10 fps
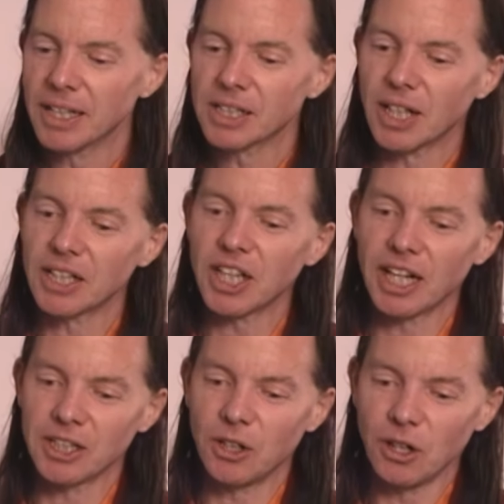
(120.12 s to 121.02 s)
So I
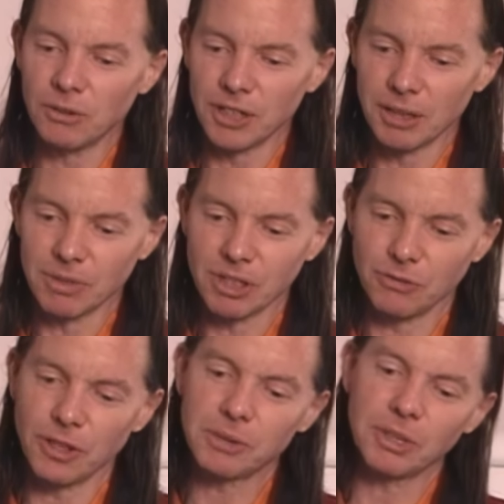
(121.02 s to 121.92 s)
thought I'd go over them. So
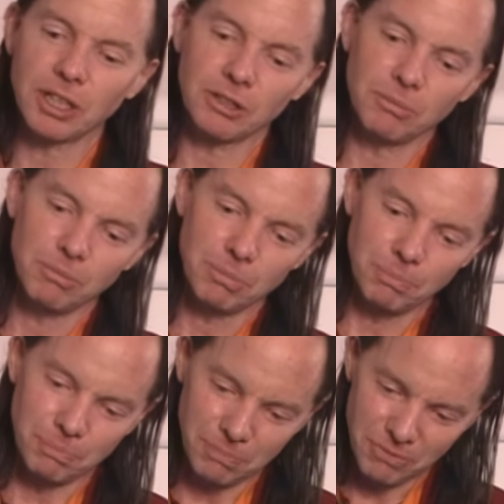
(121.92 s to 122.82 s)
first we get
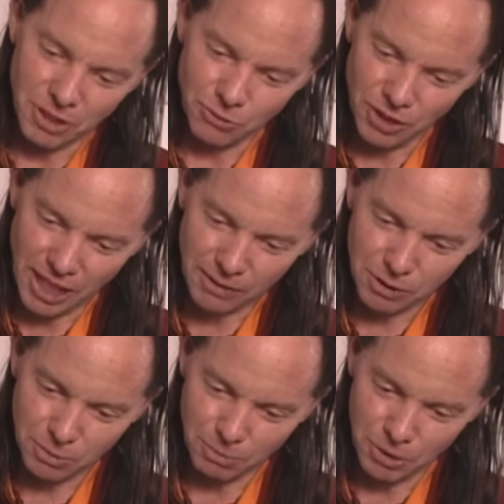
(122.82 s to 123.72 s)
different
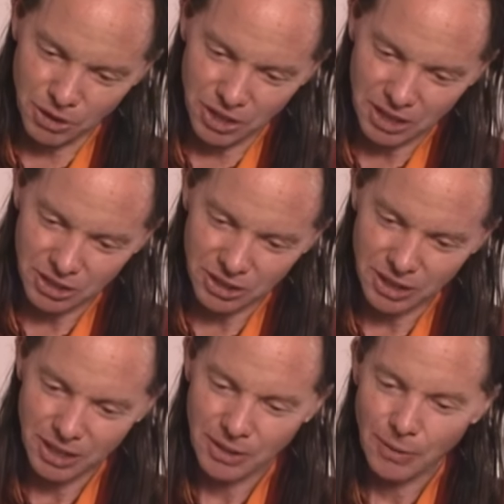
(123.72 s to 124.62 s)
names for Buddha nature.
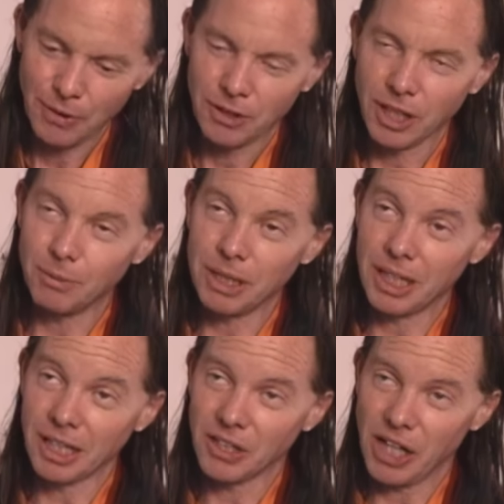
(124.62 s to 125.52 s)
Then we
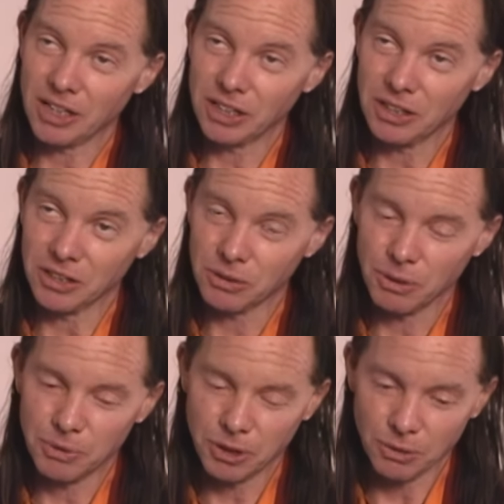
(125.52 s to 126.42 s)
get classical
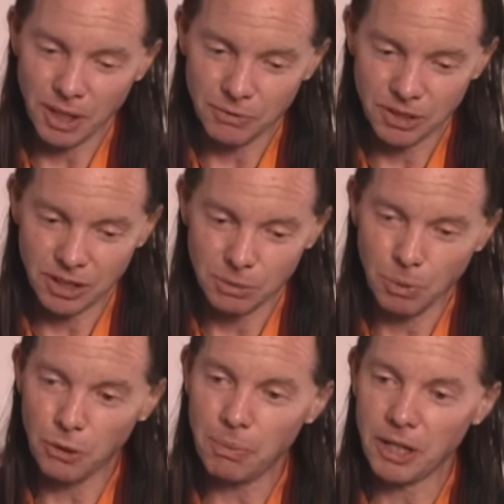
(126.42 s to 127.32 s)
scriptural references,
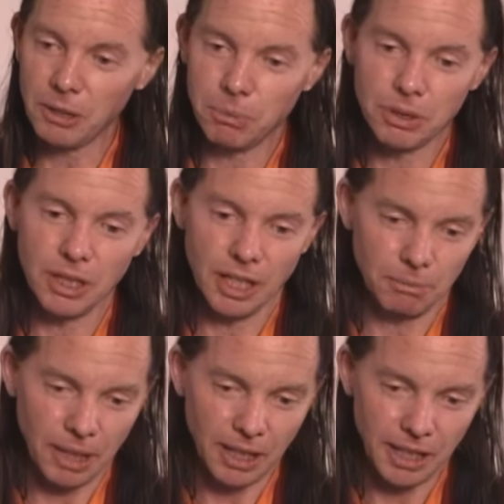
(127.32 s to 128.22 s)
both by the Buddha
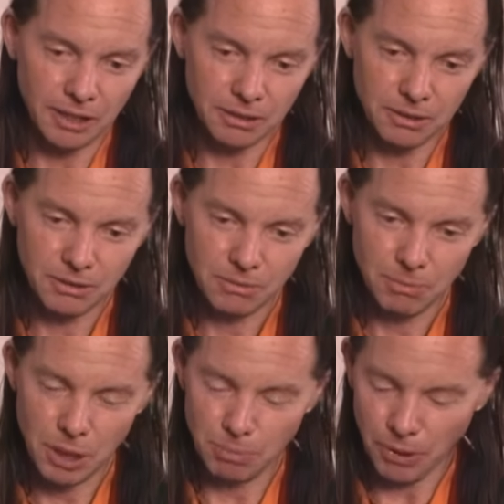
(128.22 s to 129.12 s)
and by later
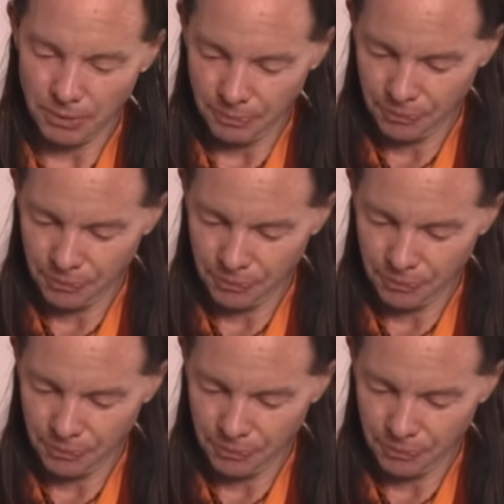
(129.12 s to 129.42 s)
people.